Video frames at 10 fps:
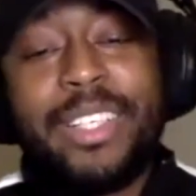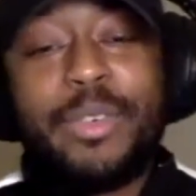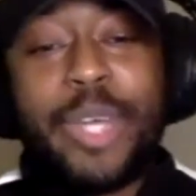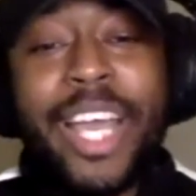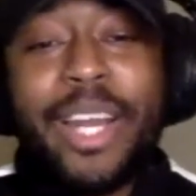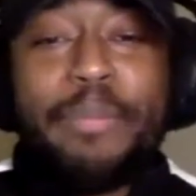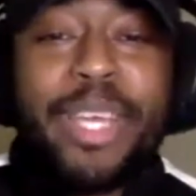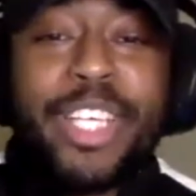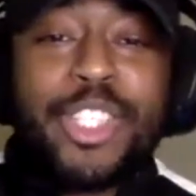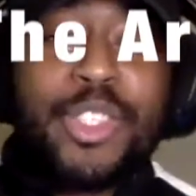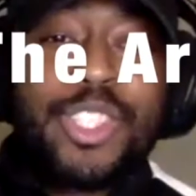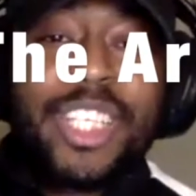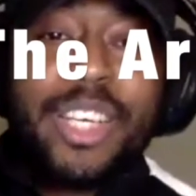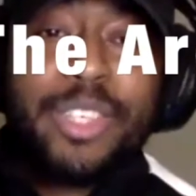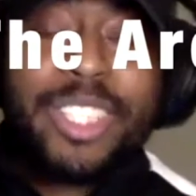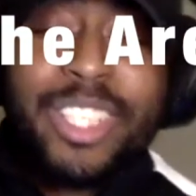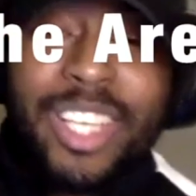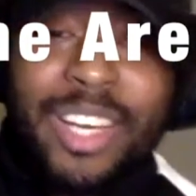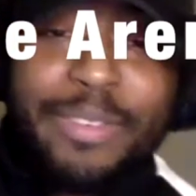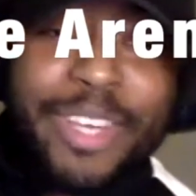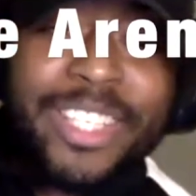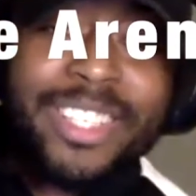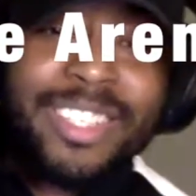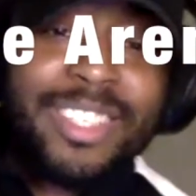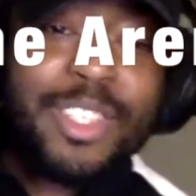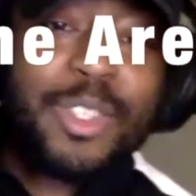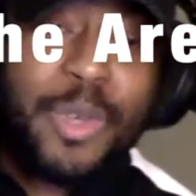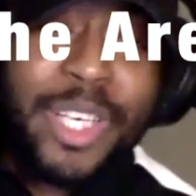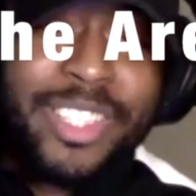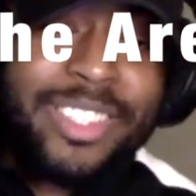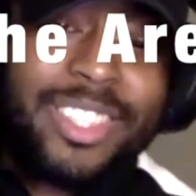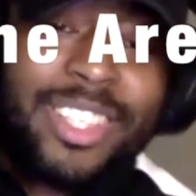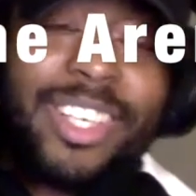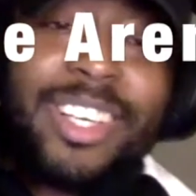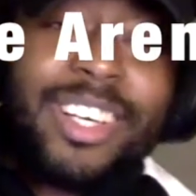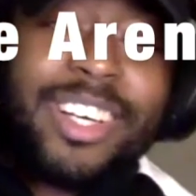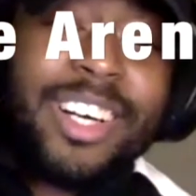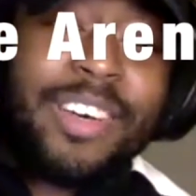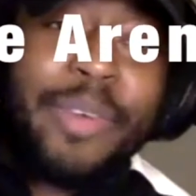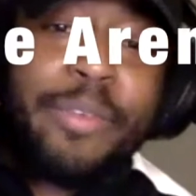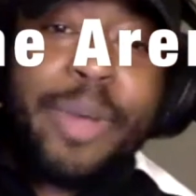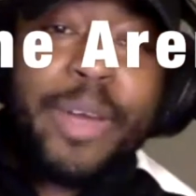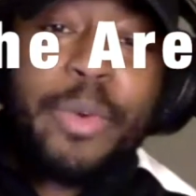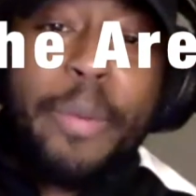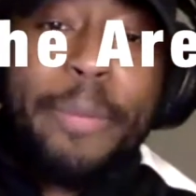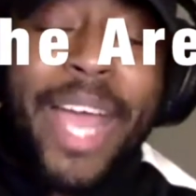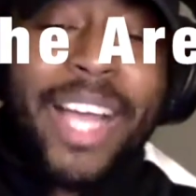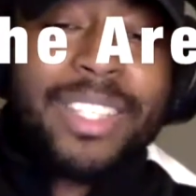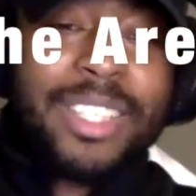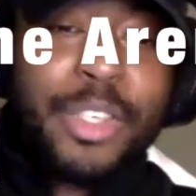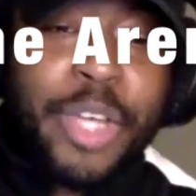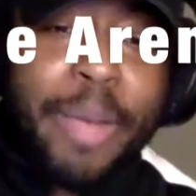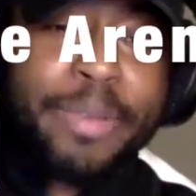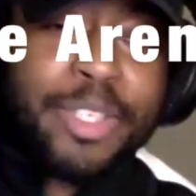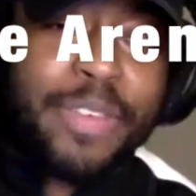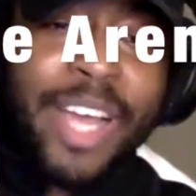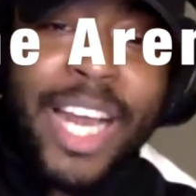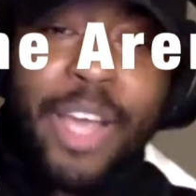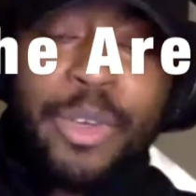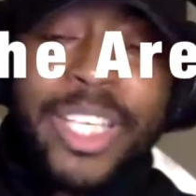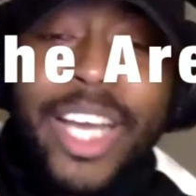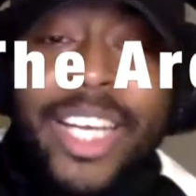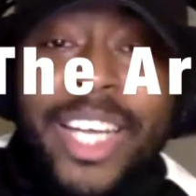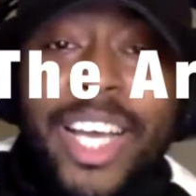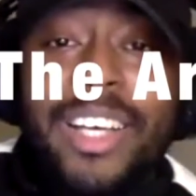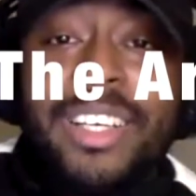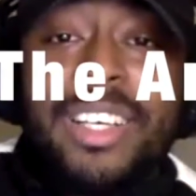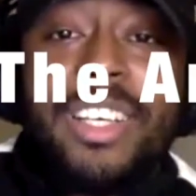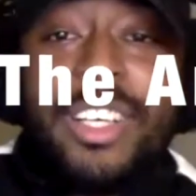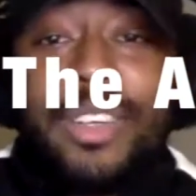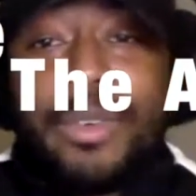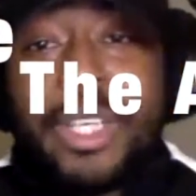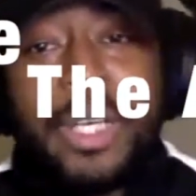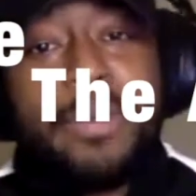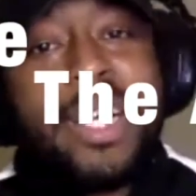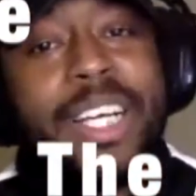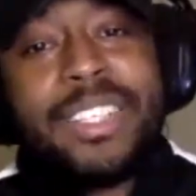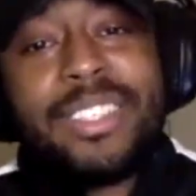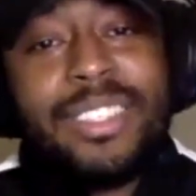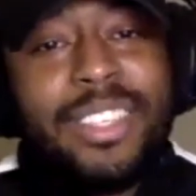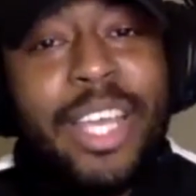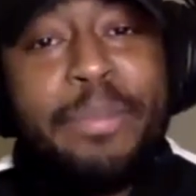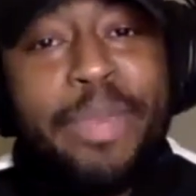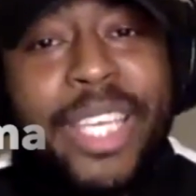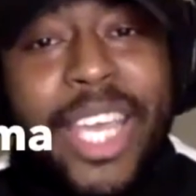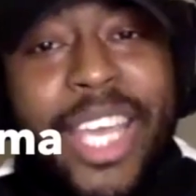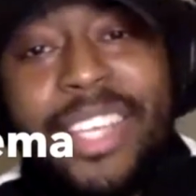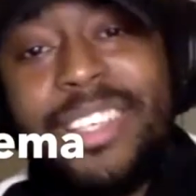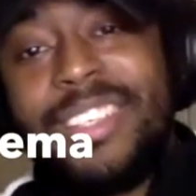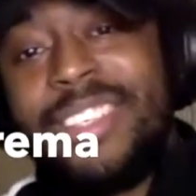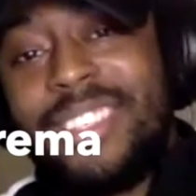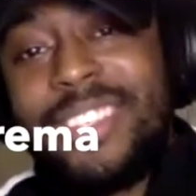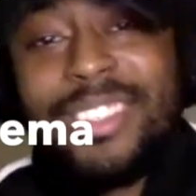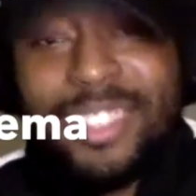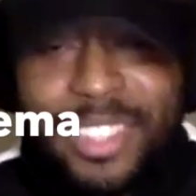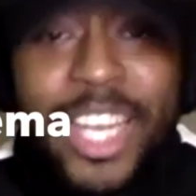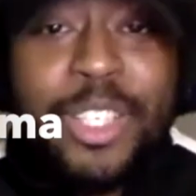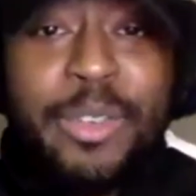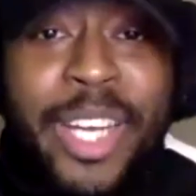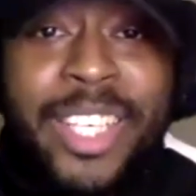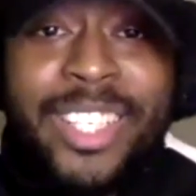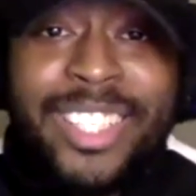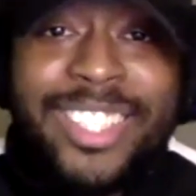We got a big show today. We can see a lot of faces in the squares. Everybody, we're back to a new episode of Ala Udiagina. Welcome, guys. NBA. You guys are ready?